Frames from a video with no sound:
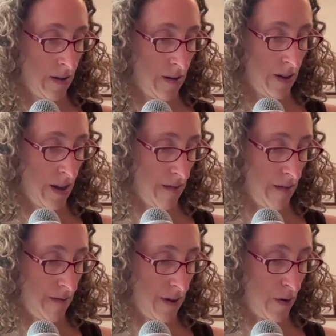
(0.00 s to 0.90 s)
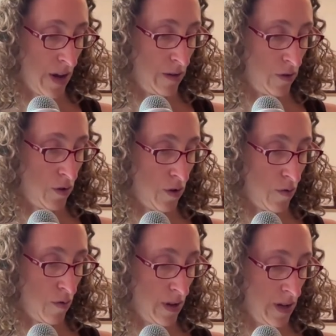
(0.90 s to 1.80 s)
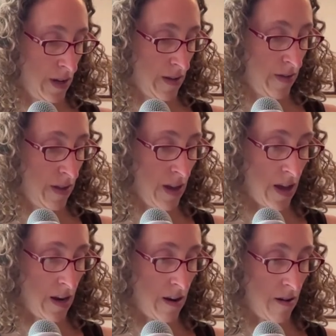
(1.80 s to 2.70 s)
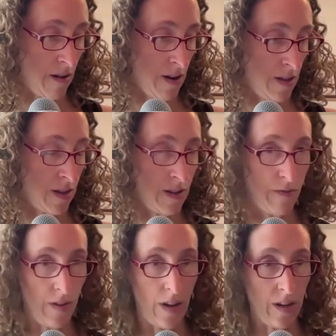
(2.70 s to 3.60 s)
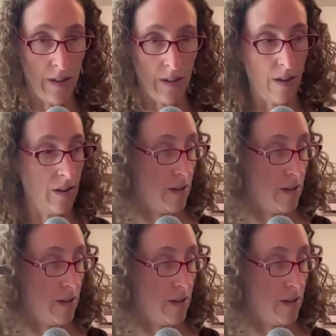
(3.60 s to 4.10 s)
Yeah. Okay. So then on the device,